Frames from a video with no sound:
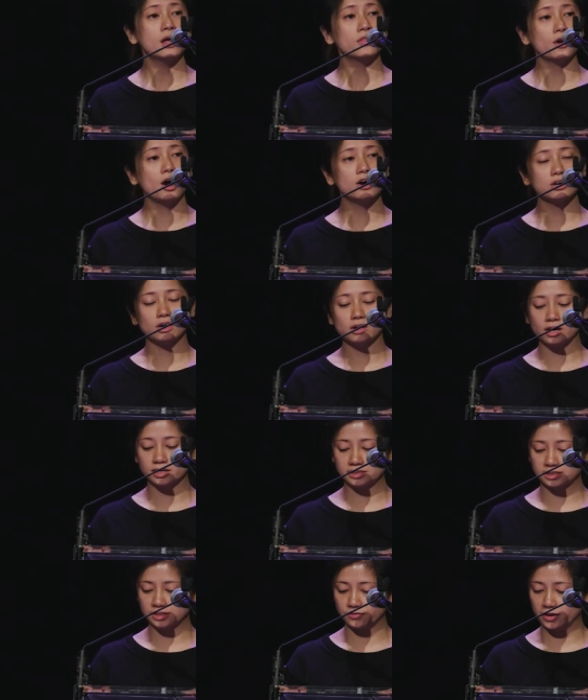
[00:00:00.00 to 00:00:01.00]
The Hong Kong
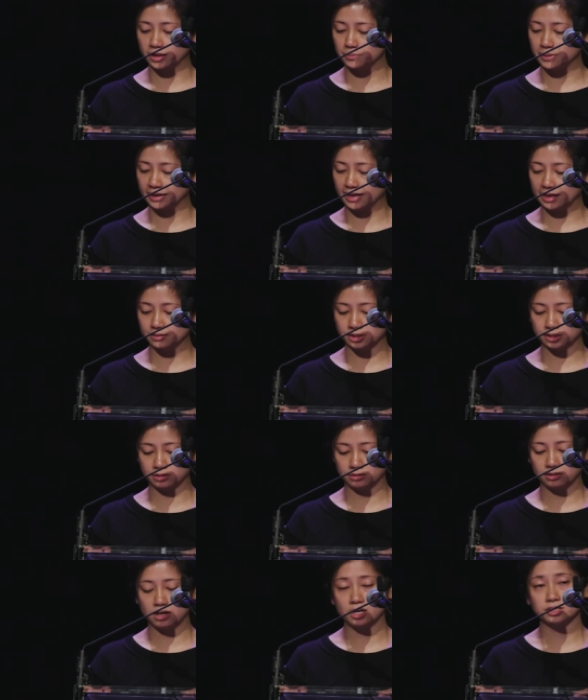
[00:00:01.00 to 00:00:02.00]
Arts Development
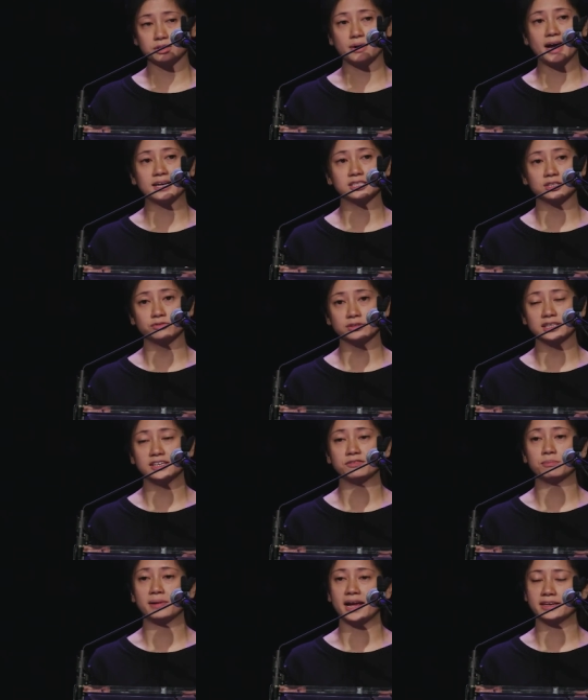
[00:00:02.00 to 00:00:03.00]
Council also has a
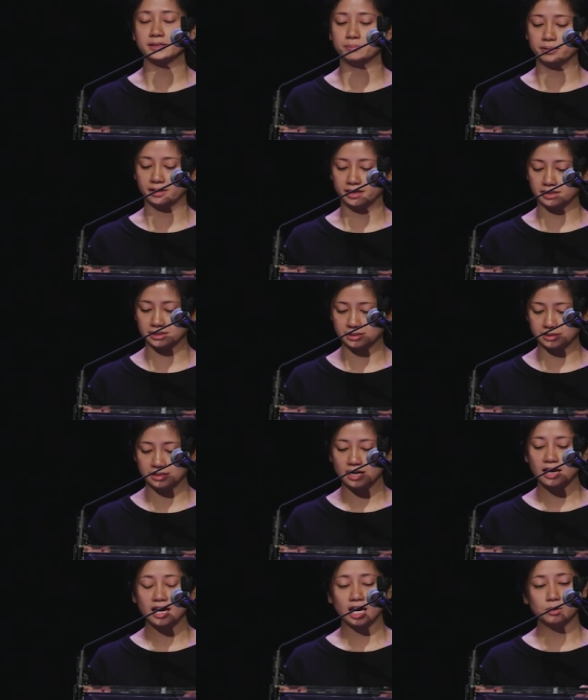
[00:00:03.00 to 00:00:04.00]
relief plan in place
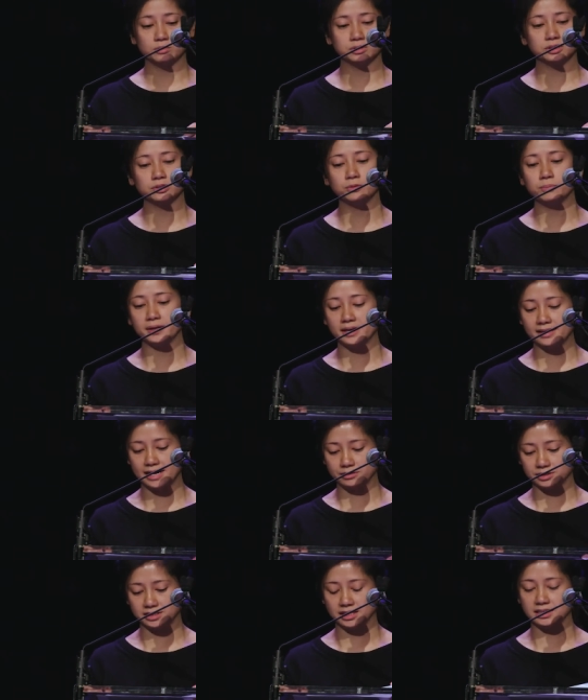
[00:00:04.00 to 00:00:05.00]
and will soon be
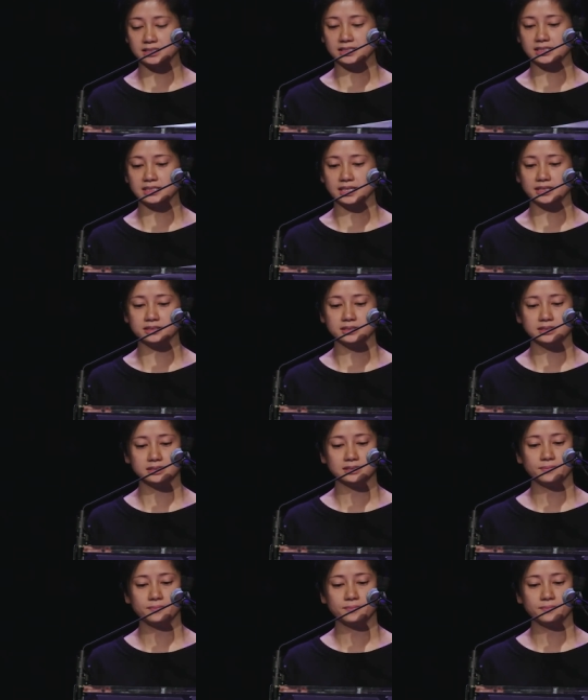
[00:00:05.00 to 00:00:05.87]
announcing details.